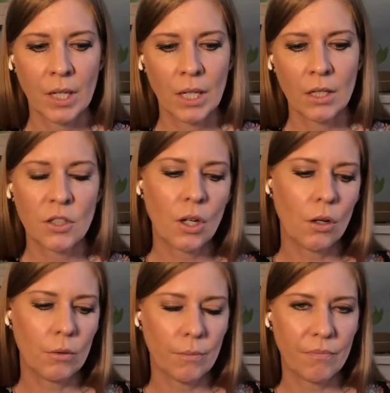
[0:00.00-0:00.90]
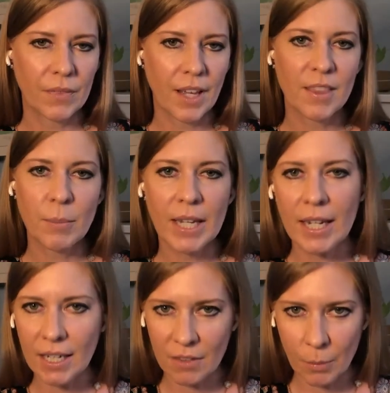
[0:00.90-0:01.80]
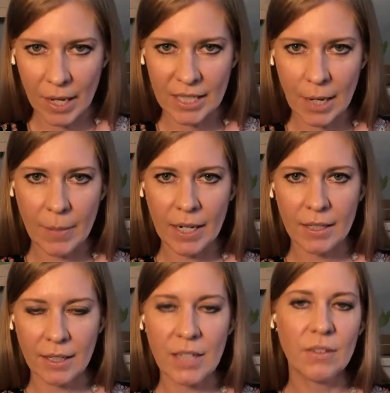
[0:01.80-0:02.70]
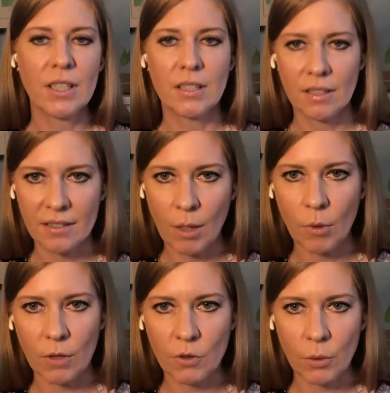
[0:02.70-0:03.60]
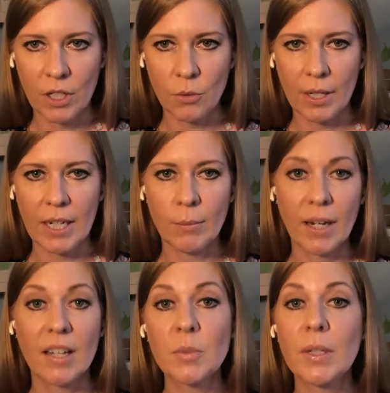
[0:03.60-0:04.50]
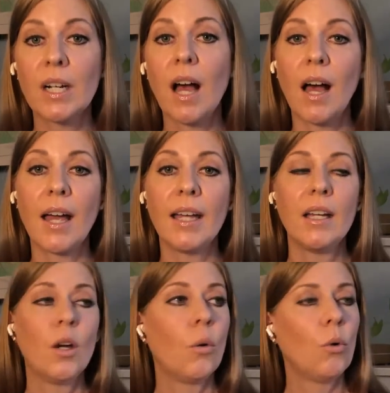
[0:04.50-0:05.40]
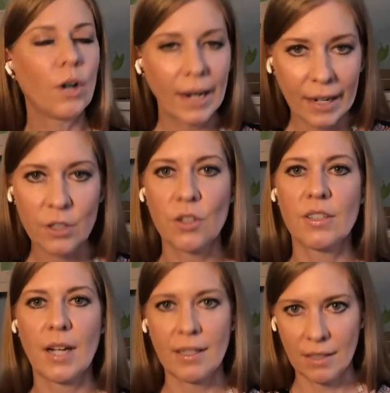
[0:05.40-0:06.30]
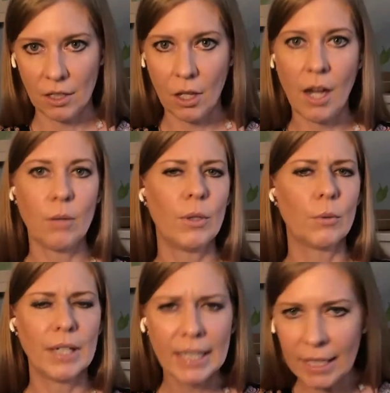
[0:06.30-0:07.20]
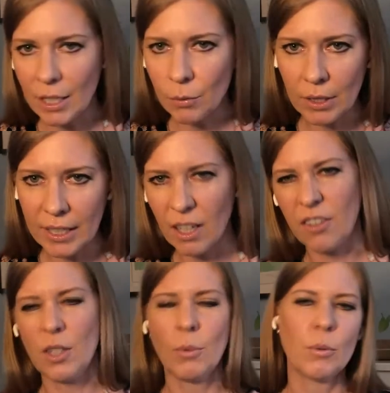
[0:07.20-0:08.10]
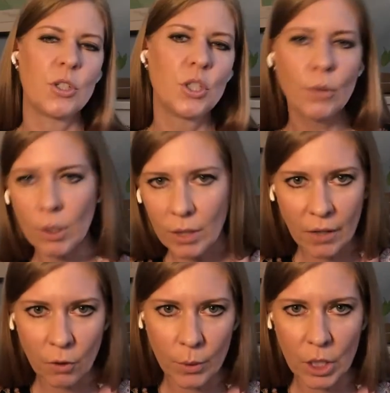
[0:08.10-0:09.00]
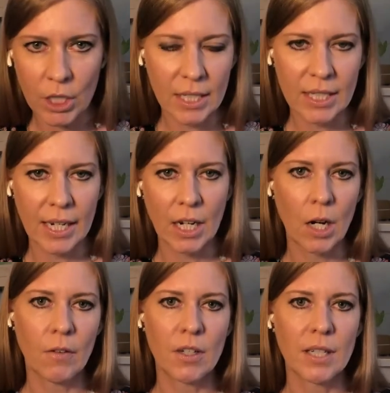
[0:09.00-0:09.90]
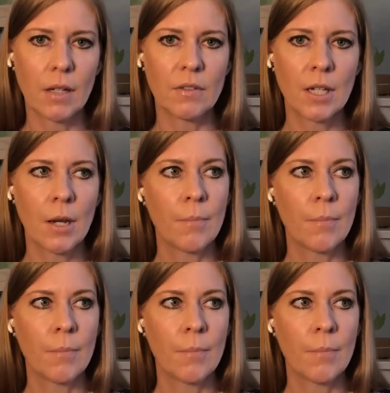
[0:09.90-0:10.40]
So at the beginning of the pandemic and even into the summer of 2020, my husband and I were exercising a lot. We were eating really healthy. We were doing whatever we could to take care of ourselves.